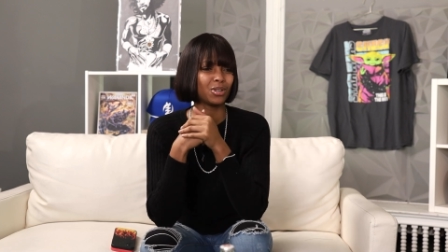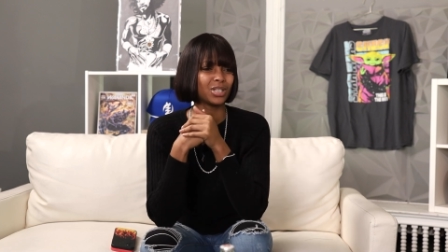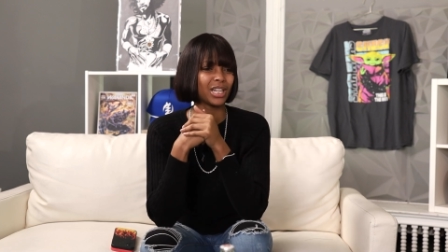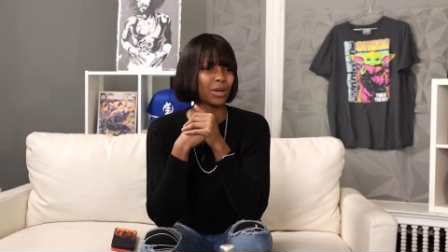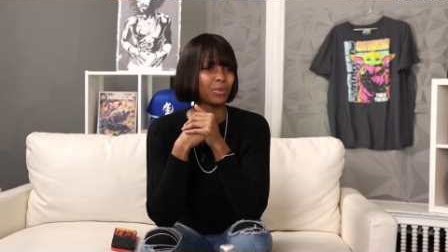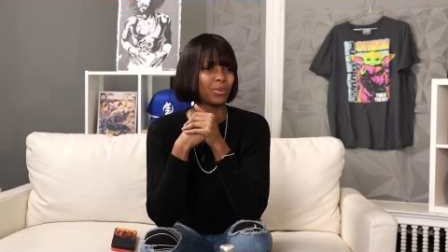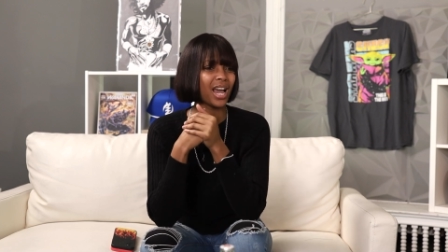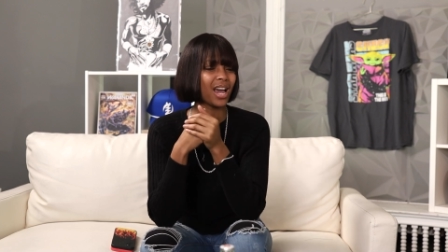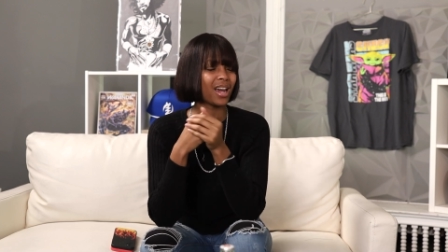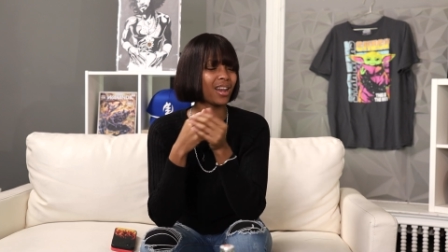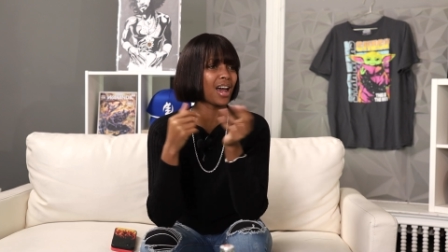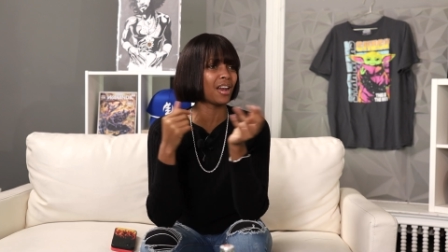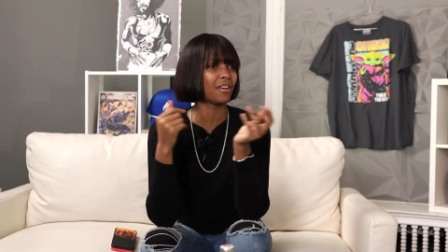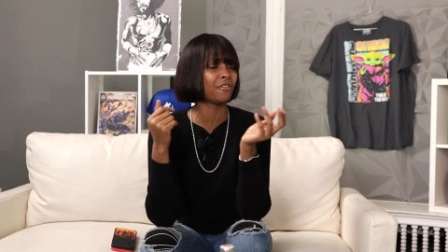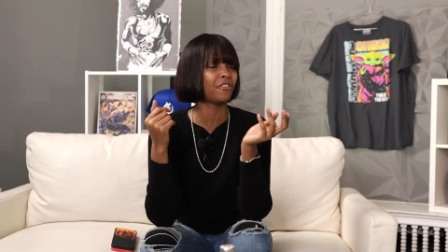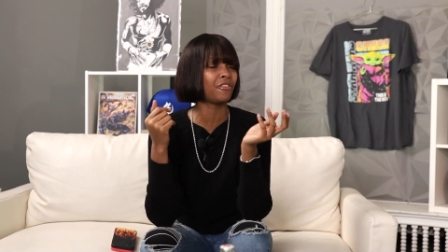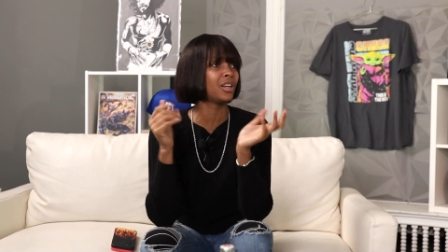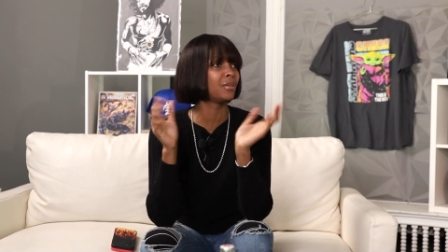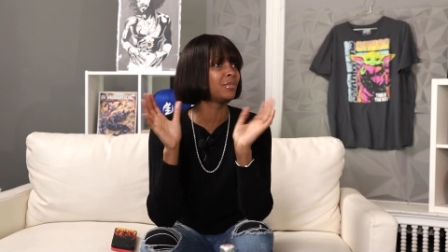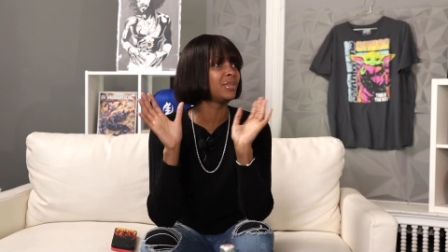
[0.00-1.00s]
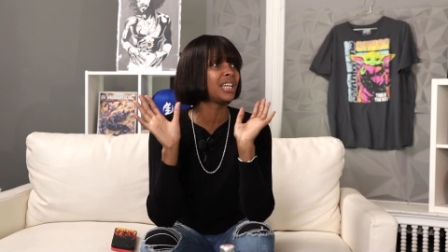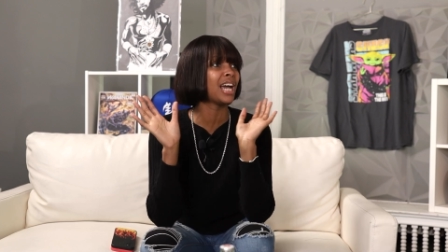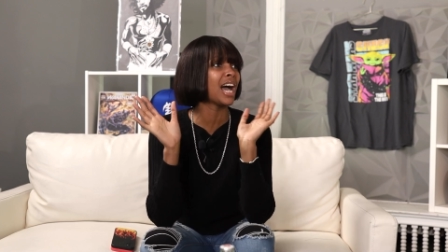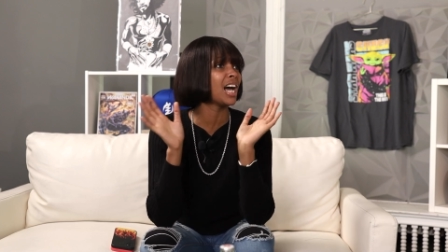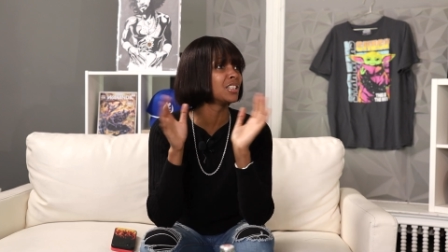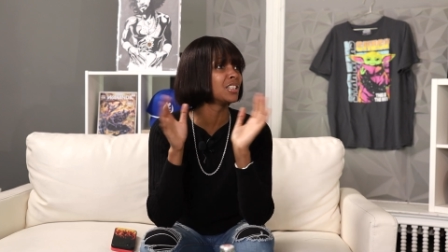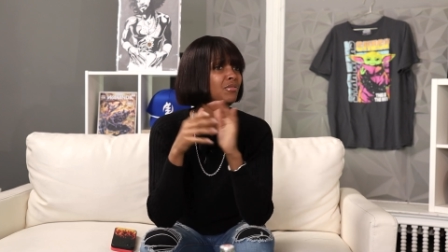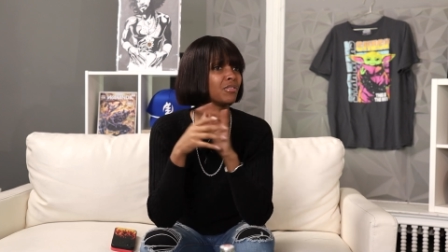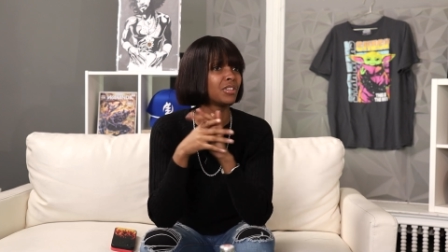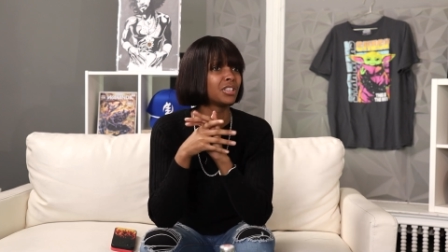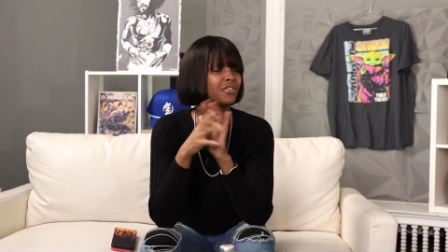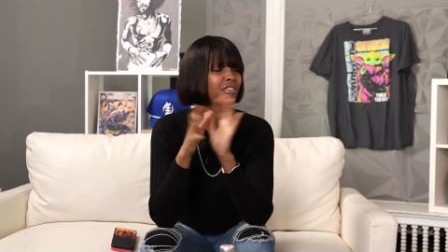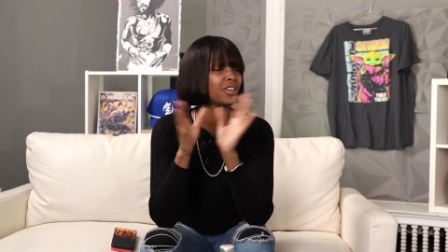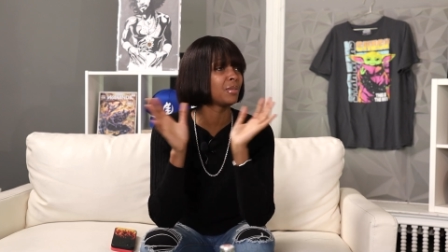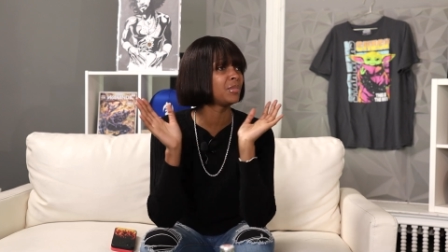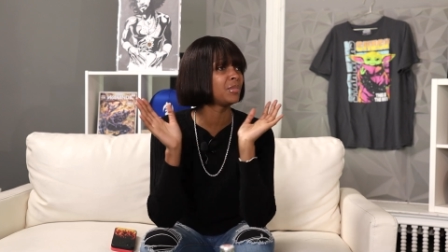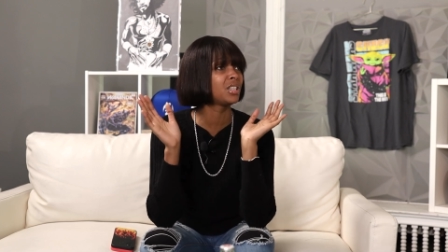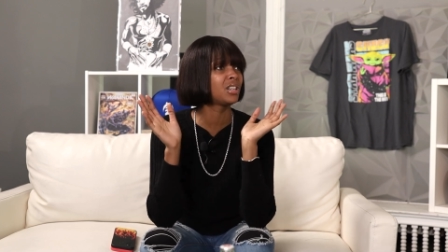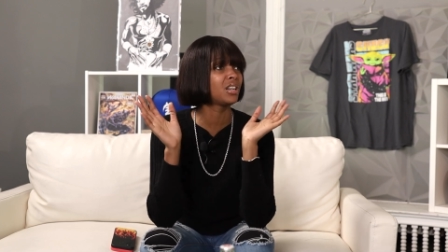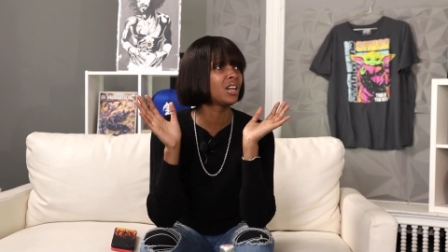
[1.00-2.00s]
like we had a lot of family gatherings,
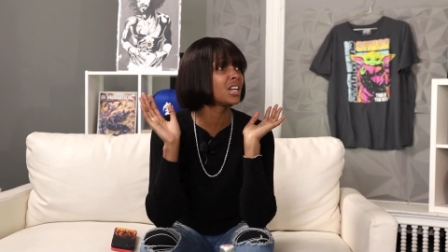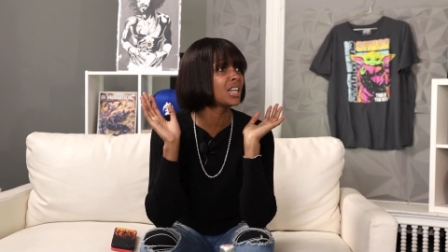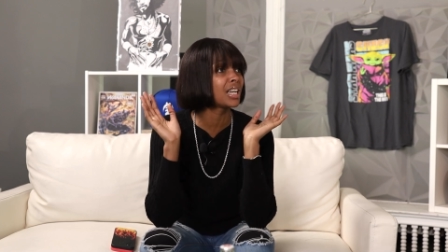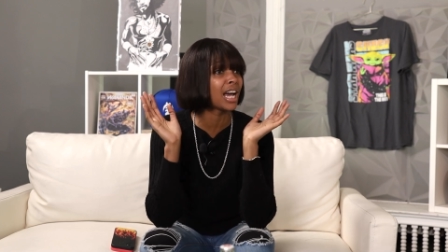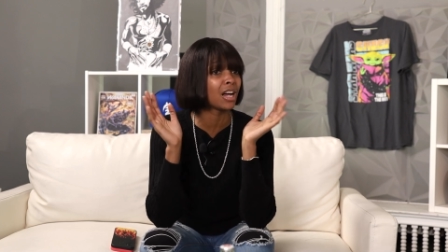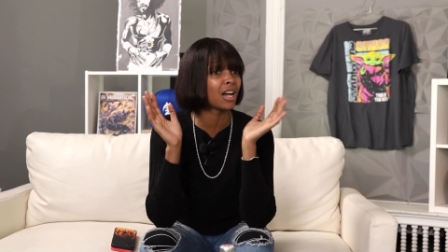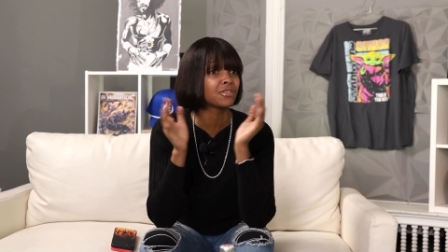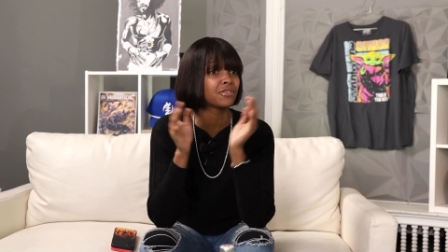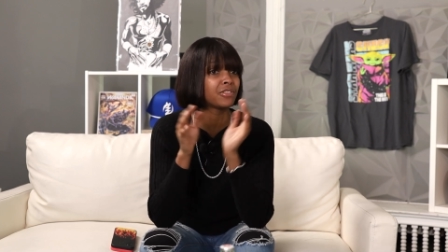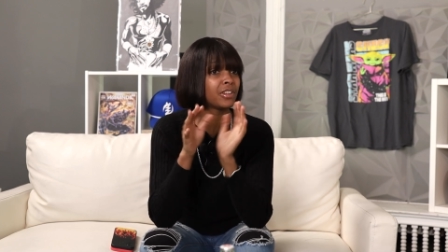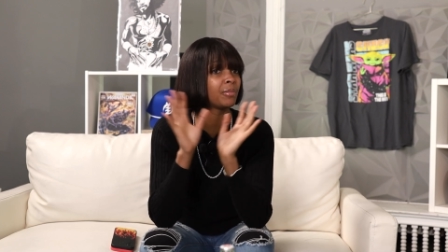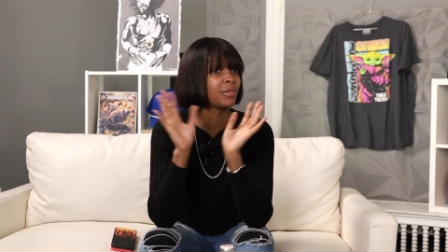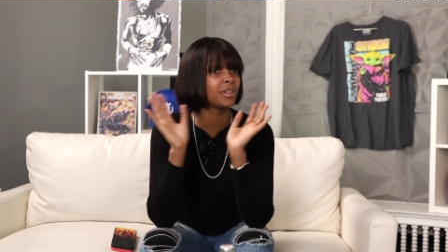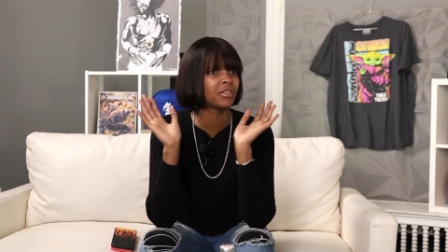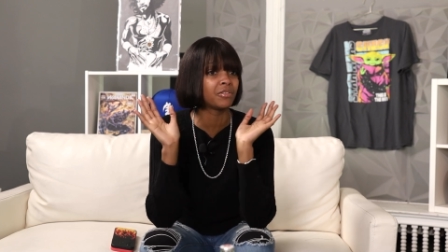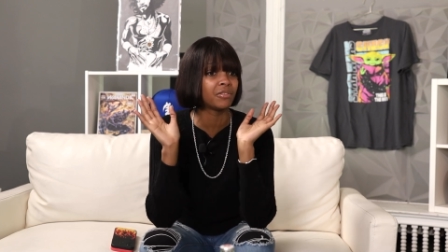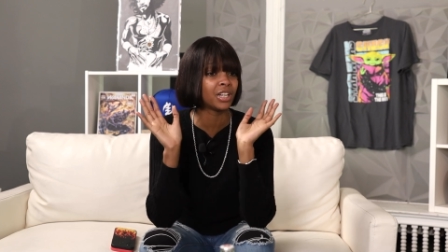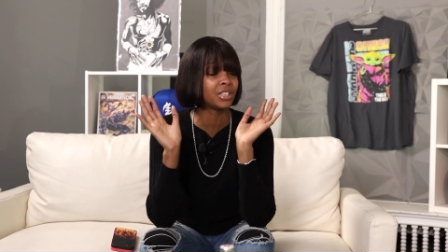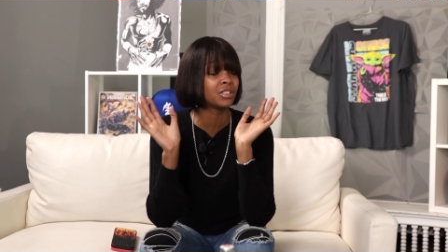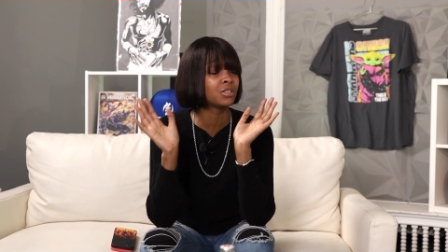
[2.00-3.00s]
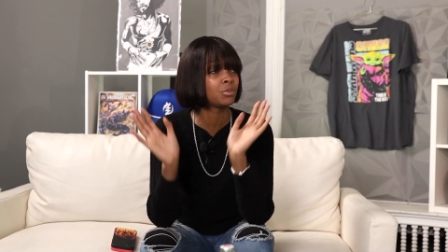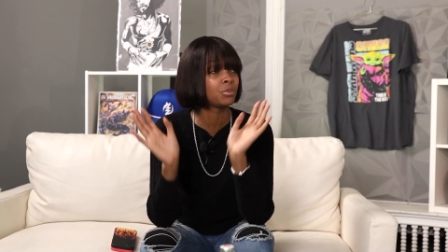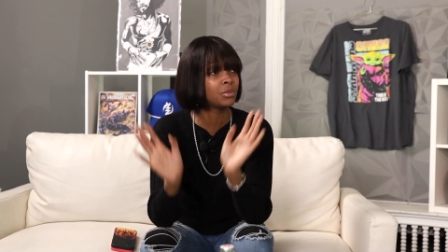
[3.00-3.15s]
family cookouts, family events.